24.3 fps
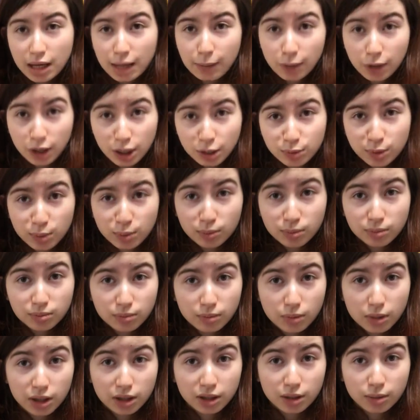I'm gonna be
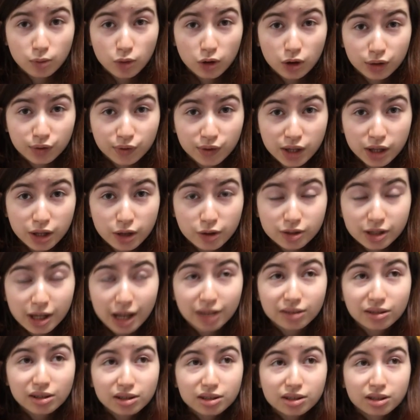making more videos
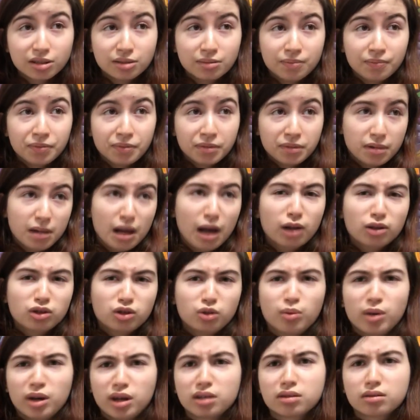like this, and I
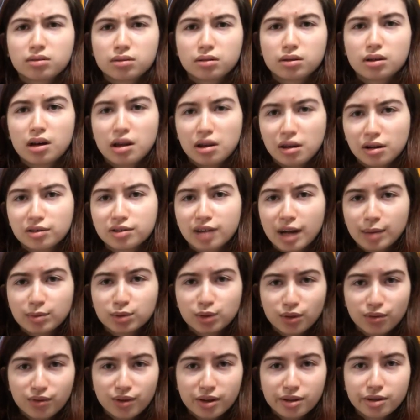also make other
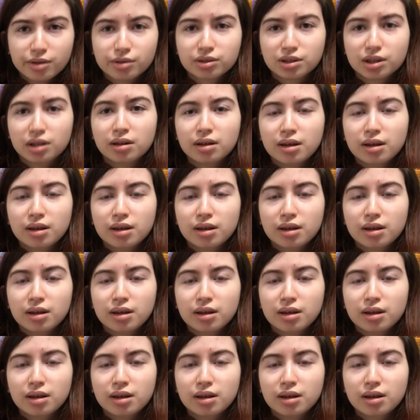types of videos.